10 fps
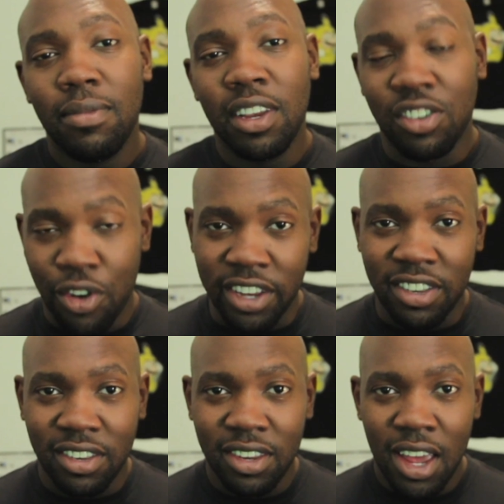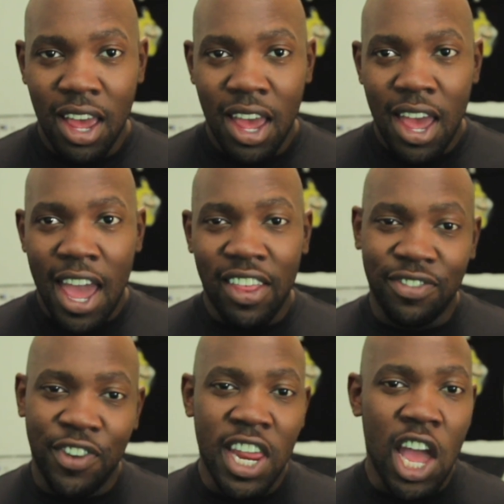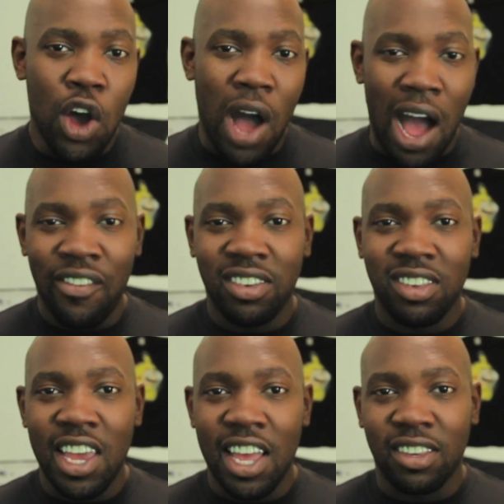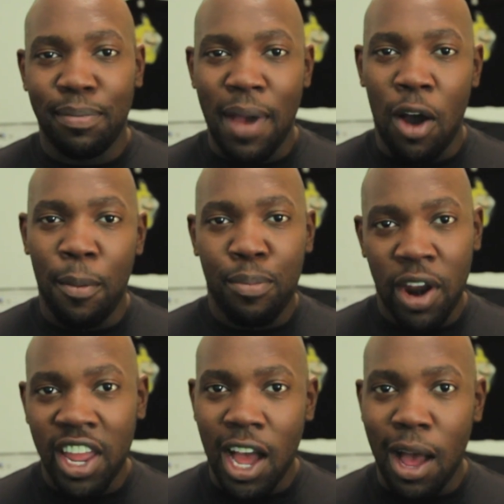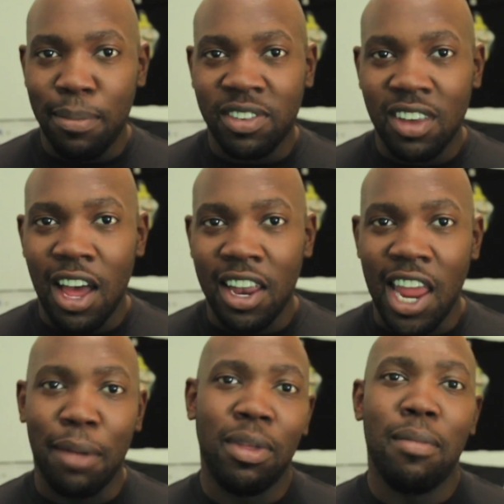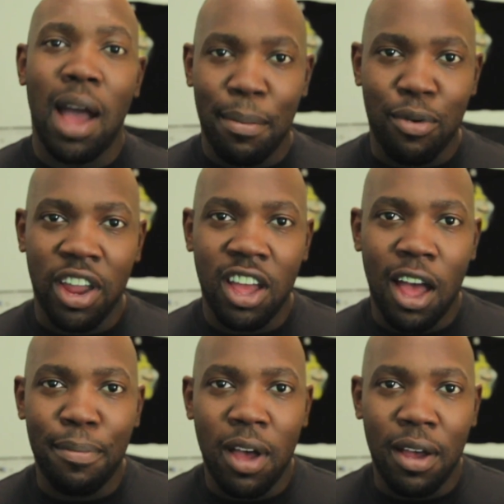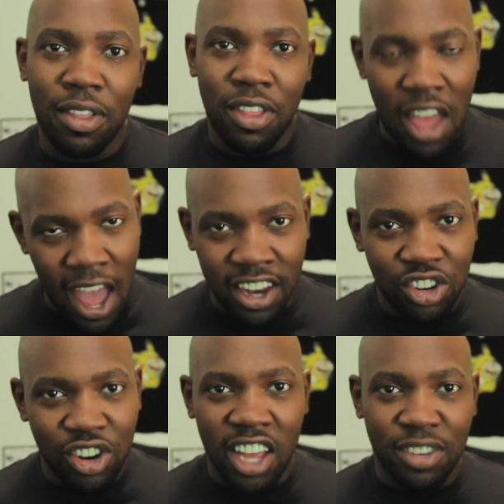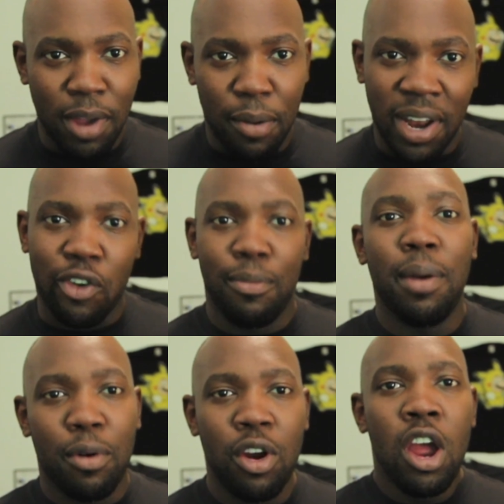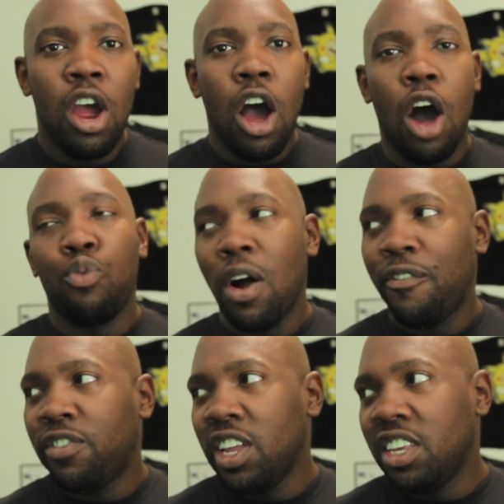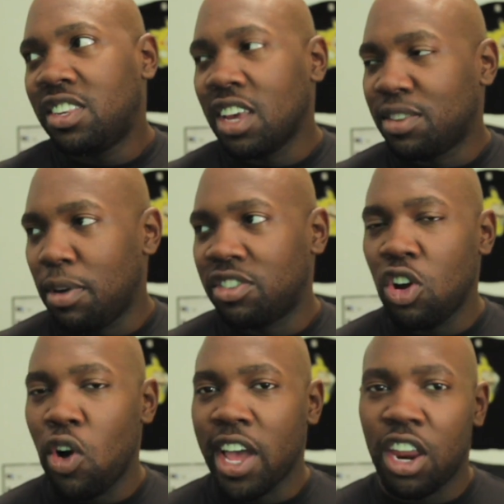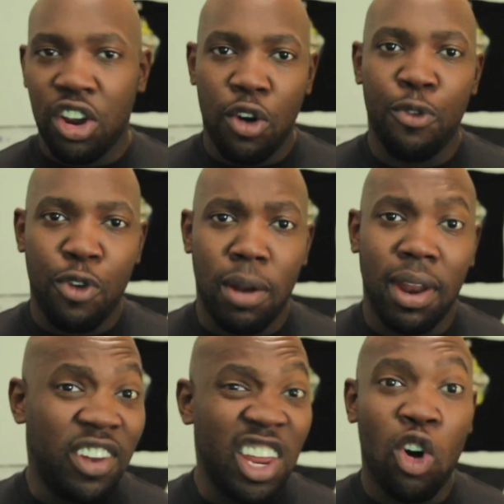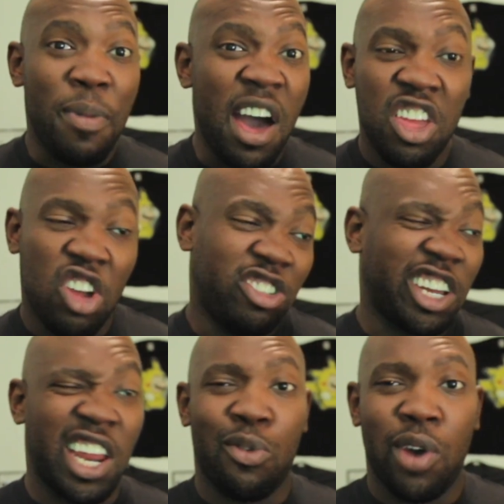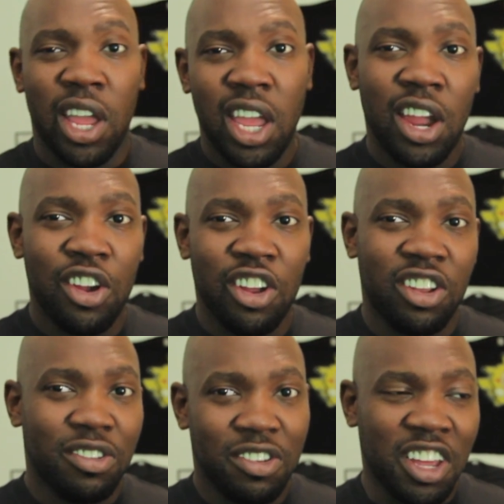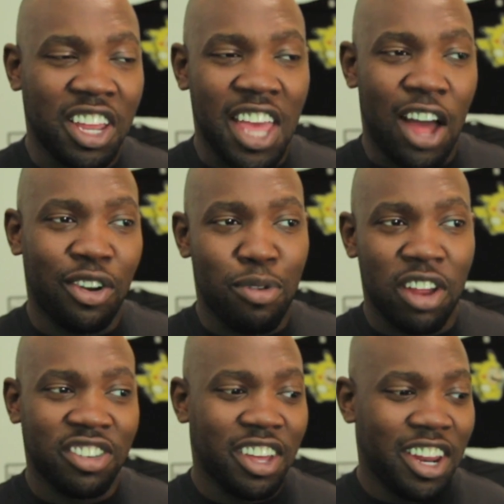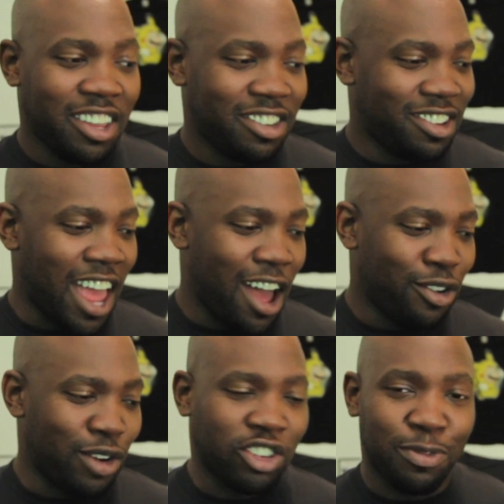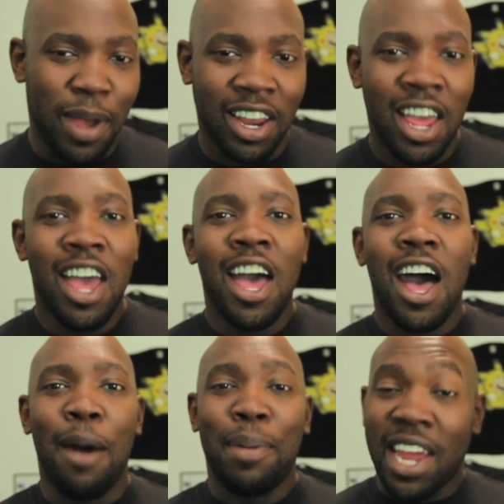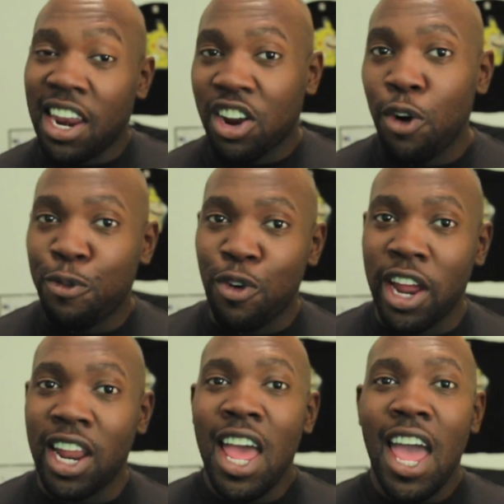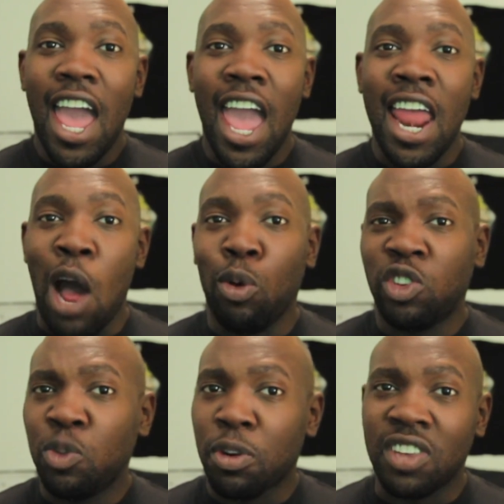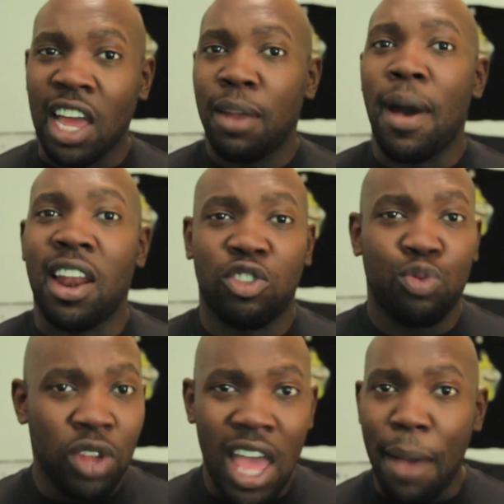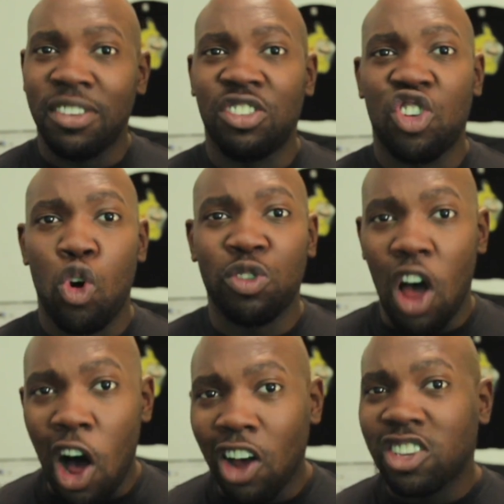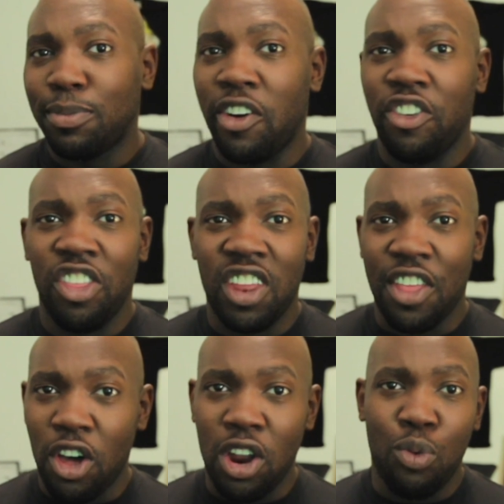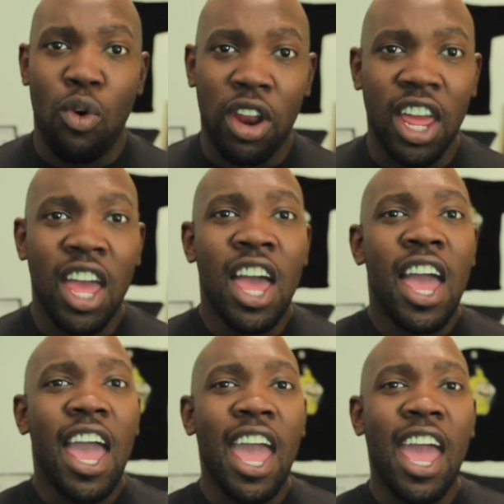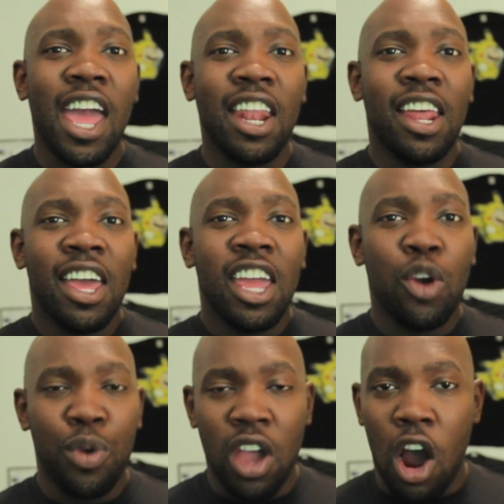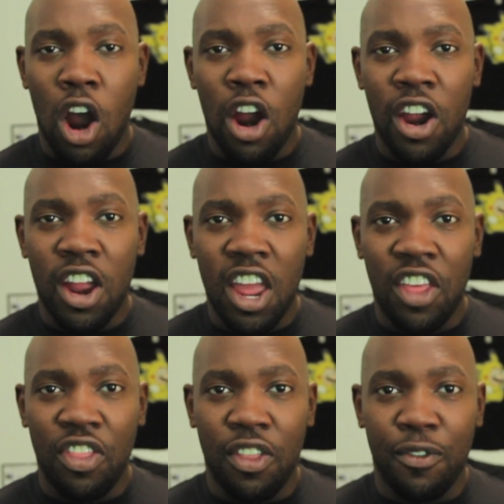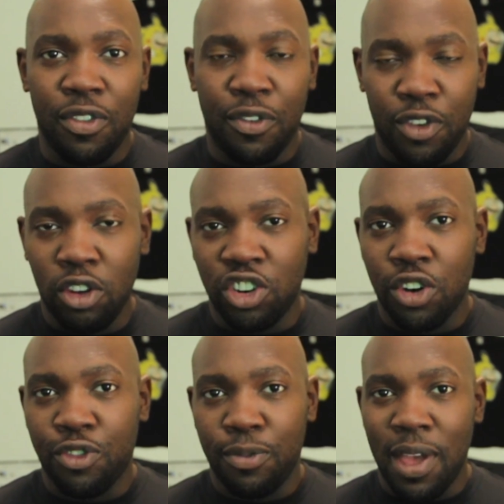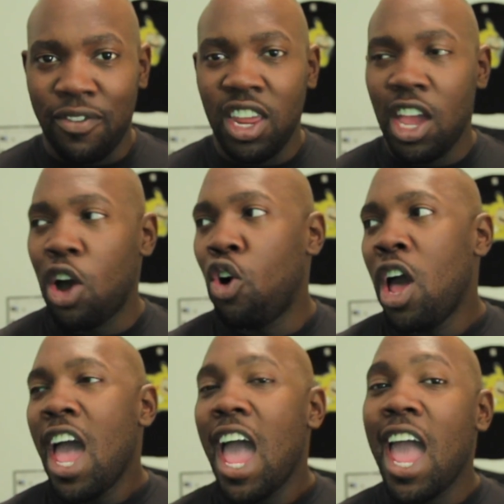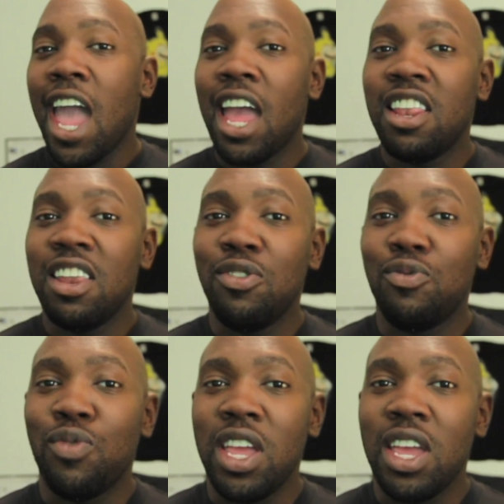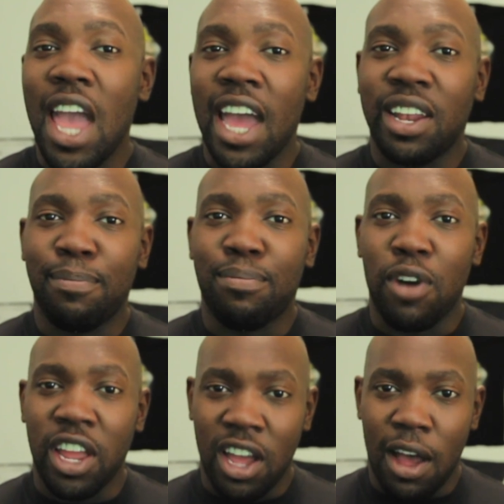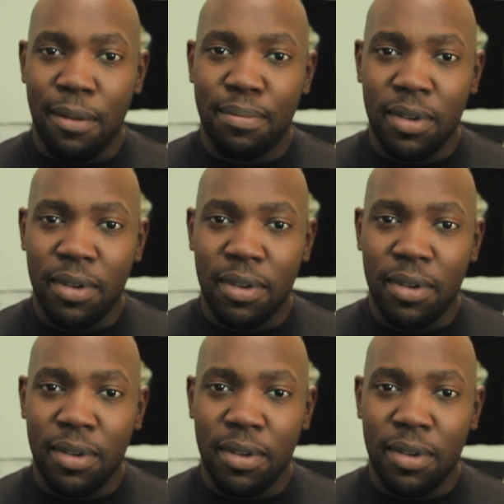it's Chris. And this video obviously is about breakups, namely my breakup. As you guys may or may not remember, roughly 6 months ago I got a girlfriend. I made a video about it. Go check it out right here. You can look at how depressing it is now in retrospect. But I got a girlfriend and I was super excited about it. And I was really happy because this girl was awesome. Everything that I thought I wanted. And here we are in the future from that video, and we had to break up.